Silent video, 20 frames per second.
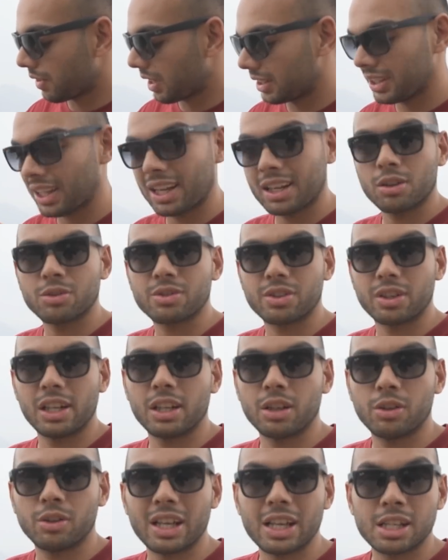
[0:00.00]
and that looks
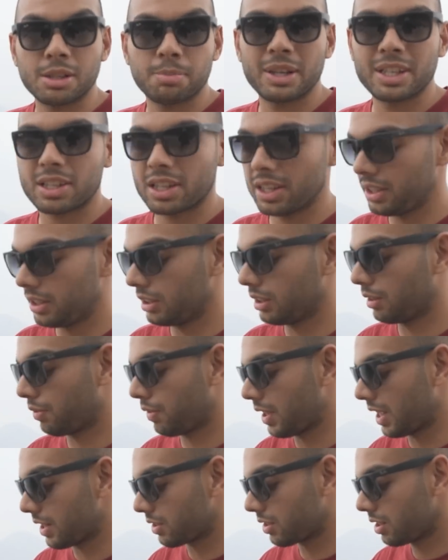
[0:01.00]
really good, especially in the
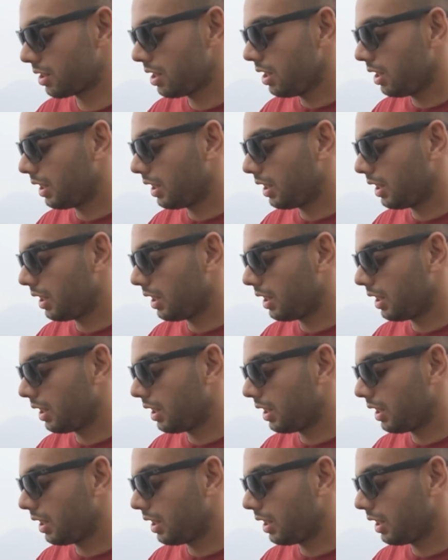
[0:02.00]
flesh.